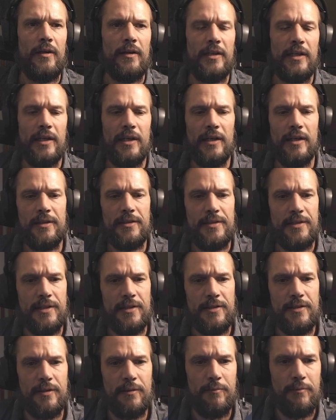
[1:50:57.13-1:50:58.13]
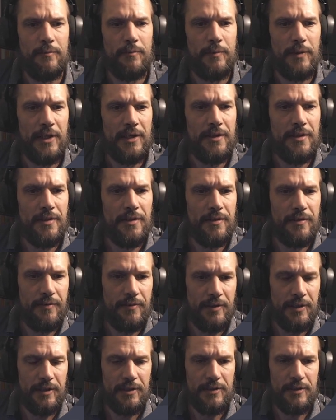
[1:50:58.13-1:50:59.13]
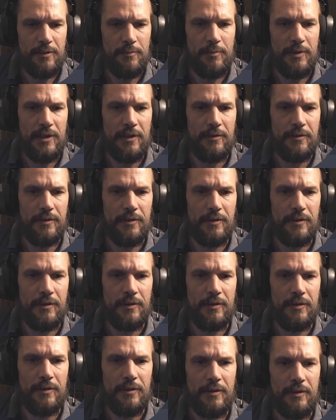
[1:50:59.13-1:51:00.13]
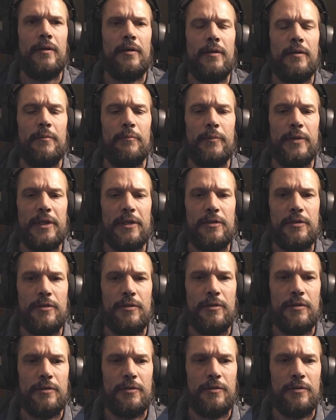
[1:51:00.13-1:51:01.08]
Yeah, it says some nice things about make sure to